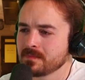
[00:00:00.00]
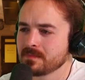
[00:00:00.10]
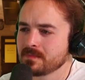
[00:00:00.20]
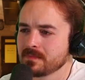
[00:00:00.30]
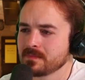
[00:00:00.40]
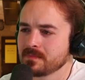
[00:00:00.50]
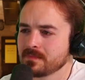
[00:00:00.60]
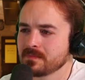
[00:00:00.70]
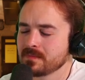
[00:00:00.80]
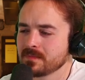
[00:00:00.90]

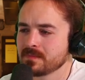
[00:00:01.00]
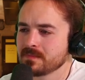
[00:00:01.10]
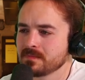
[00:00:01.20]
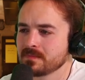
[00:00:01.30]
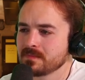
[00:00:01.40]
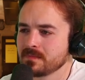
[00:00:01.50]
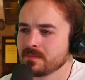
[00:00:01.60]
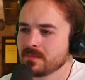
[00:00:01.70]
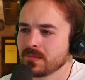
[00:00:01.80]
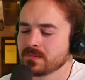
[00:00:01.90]

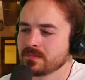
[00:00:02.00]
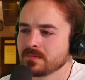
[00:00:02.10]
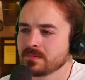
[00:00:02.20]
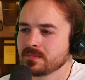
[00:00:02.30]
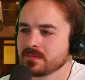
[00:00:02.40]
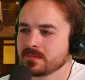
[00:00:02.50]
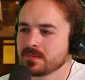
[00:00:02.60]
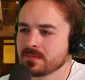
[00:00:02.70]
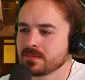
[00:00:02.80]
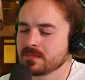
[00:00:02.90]

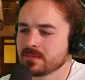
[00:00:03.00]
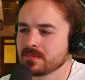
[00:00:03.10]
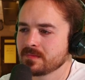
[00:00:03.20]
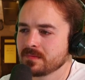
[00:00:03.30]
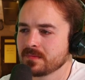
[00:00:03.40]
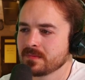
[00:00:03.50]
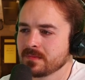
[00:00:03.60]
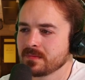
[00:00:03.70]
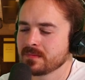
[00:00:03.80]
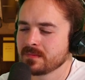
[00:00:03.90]
This person isn't speaking.